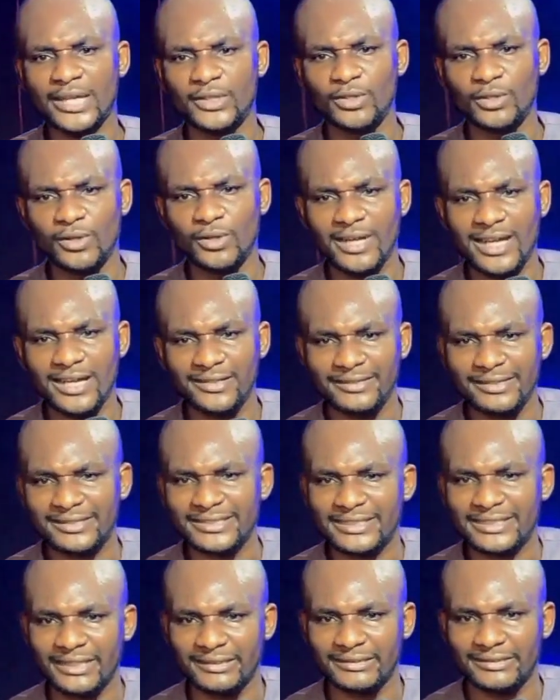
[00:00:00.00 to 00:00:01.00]
we can no longer
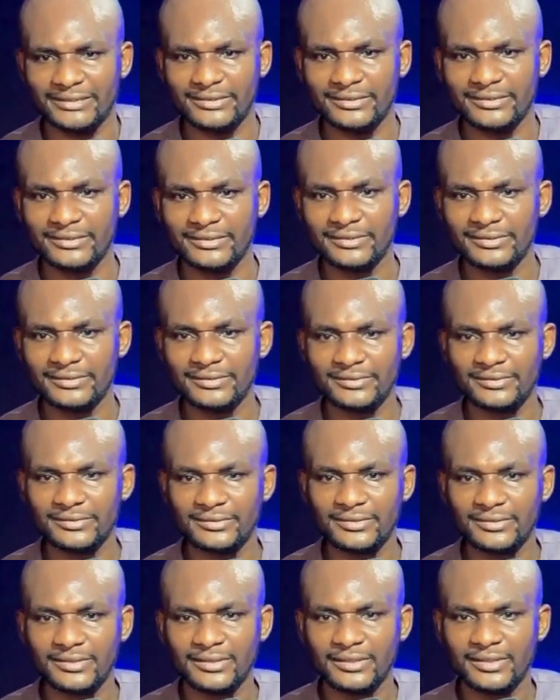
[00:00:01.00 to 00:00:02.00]
understand.
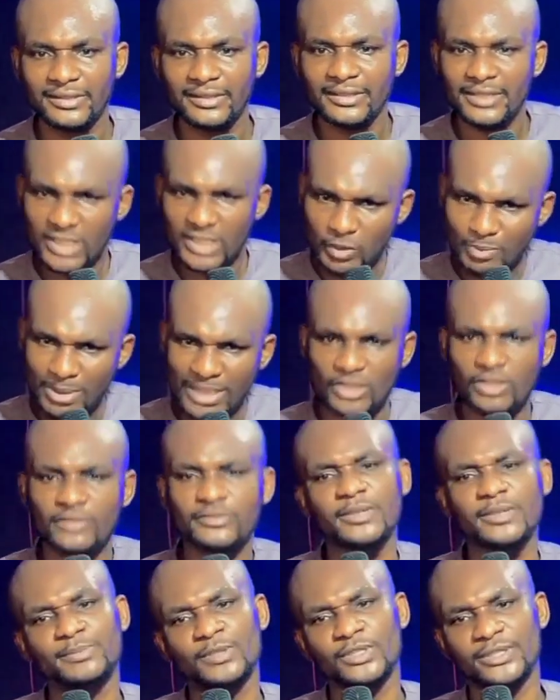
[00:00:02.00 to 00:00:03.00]
It's part
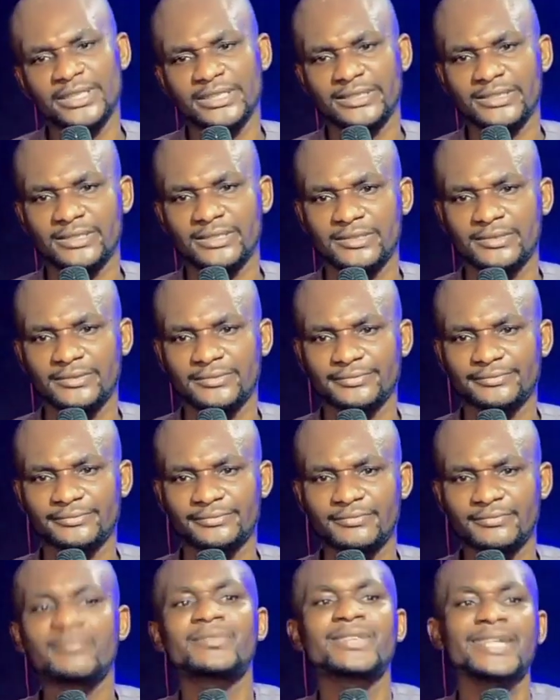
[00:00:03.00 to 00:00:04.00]
of the process.
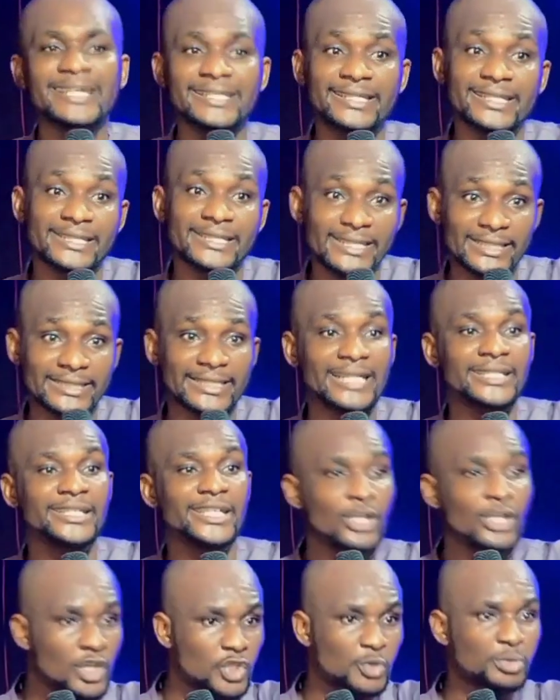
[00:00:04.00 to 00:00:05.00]
It is
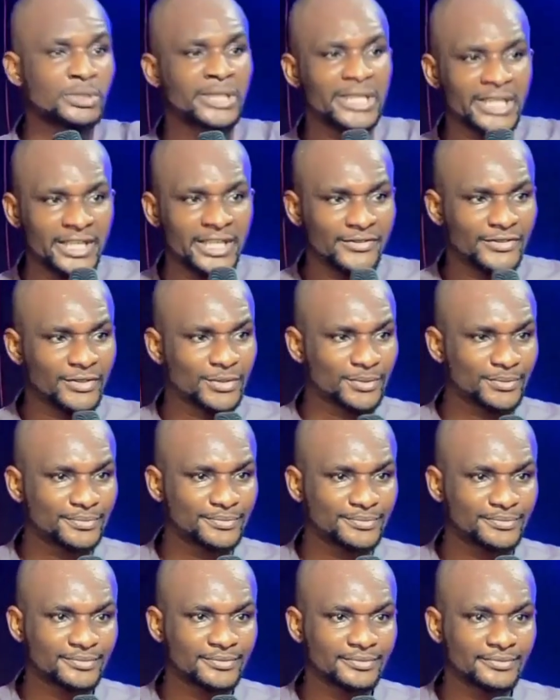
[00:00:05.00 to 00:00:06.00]
inside the gospel they gave you.
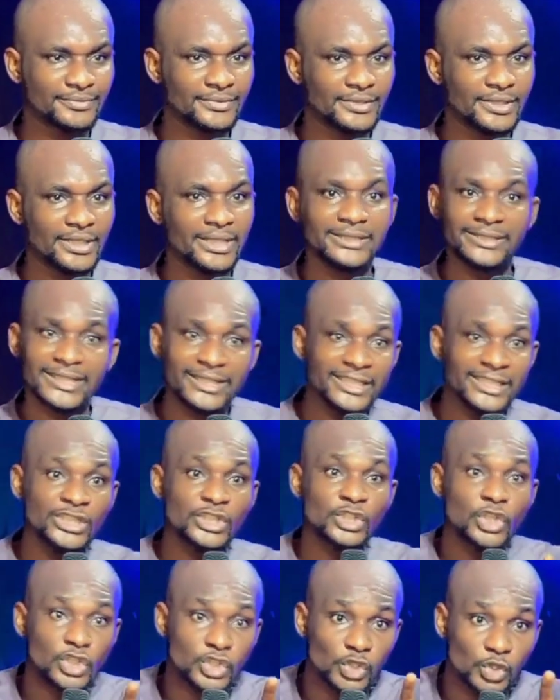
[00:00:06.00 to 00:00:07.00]
They
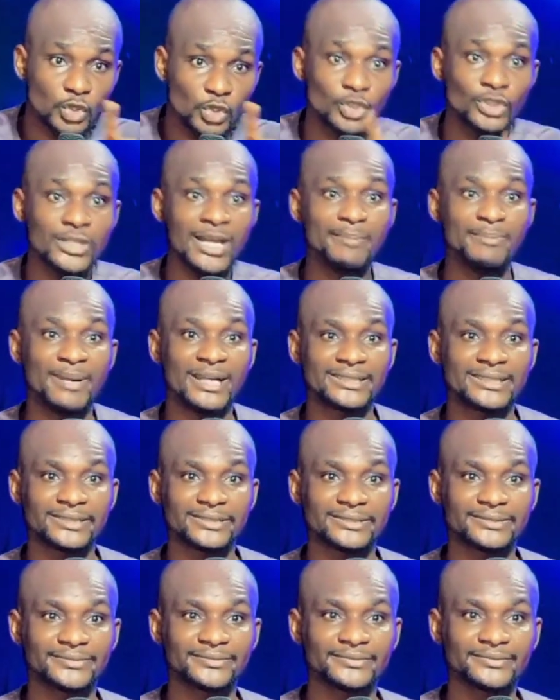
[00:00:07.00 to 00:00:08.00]
didn't just show you that
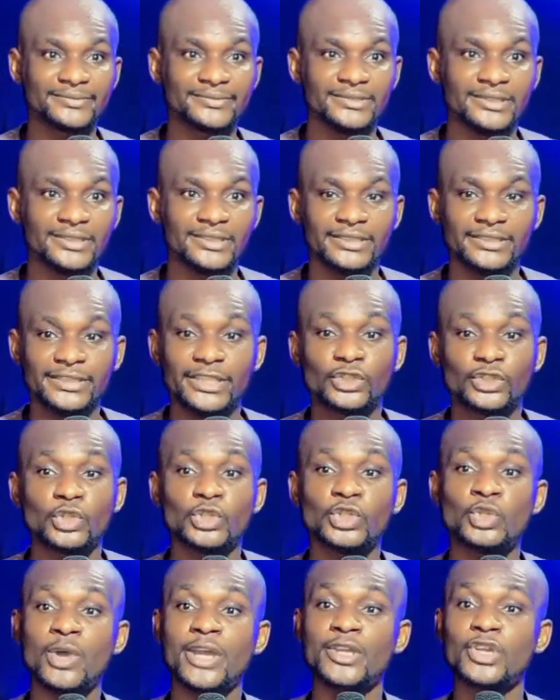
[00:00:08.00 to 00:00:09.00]
part. They
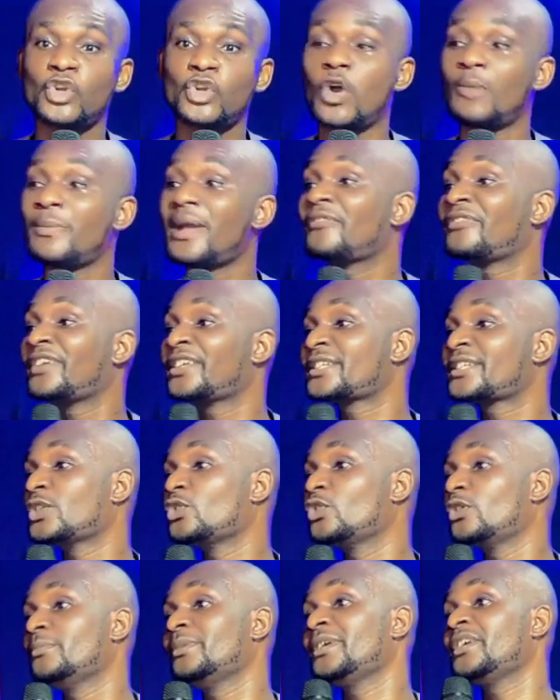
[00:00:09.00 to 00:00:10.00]
told you when you come,
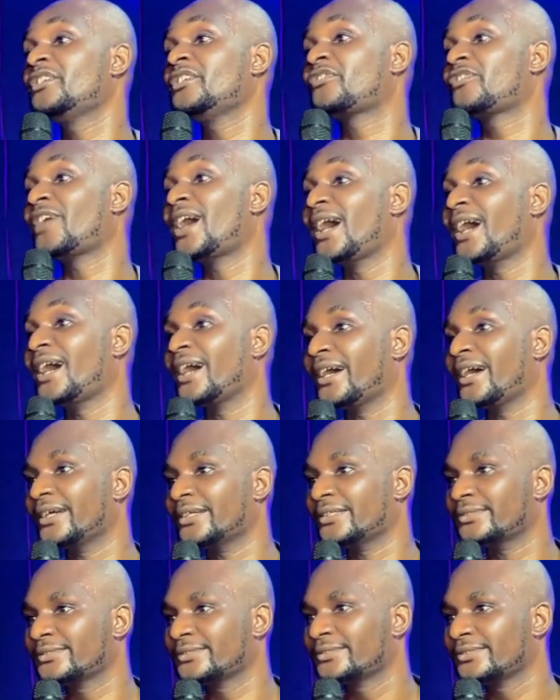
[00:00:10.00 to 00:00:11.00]
everything will be
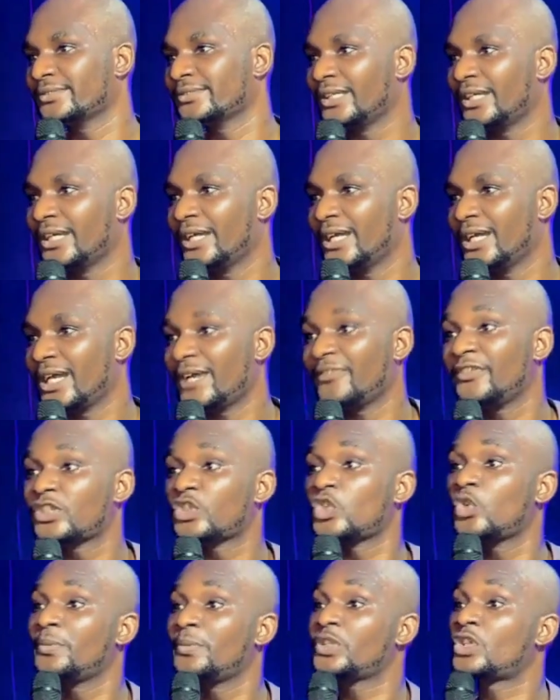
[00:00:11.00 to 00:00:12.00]
fine.
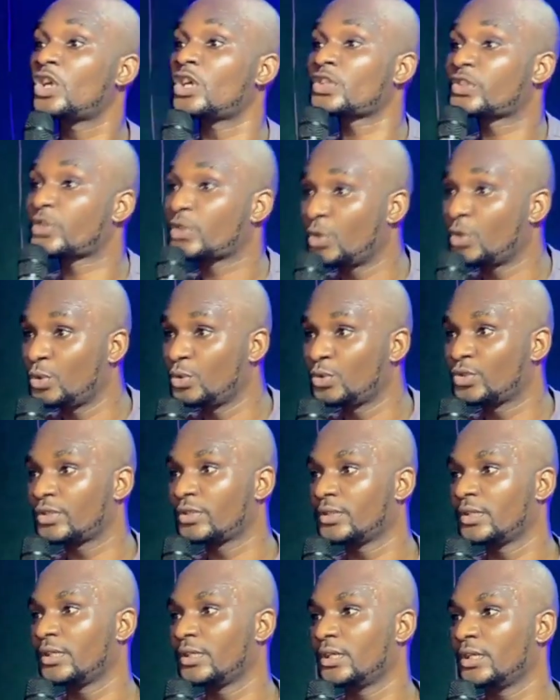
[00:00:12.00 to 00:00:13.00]
Everything will be just
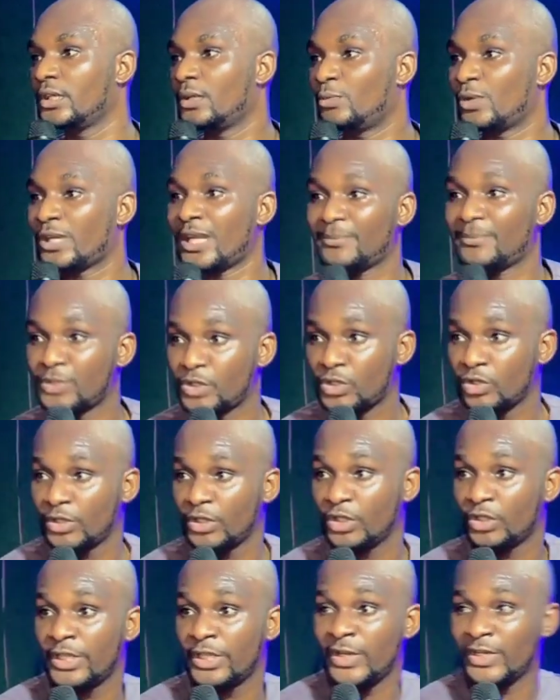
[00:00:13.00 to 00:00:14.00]
good. But I'm
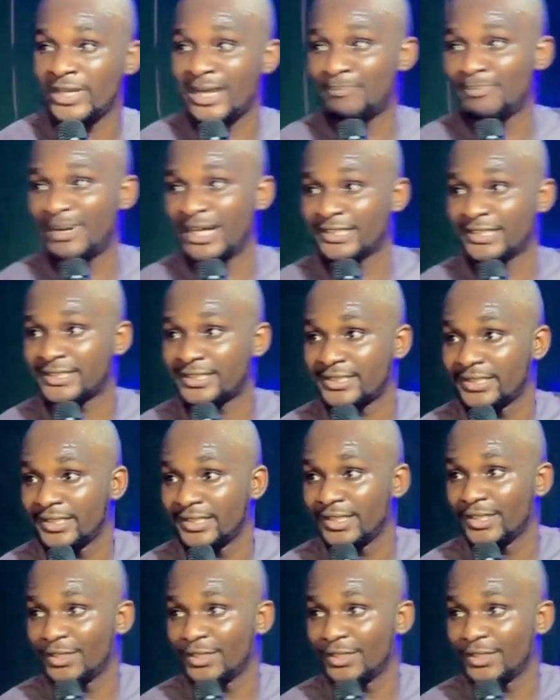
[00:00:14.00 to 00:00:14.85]
showing you the other part.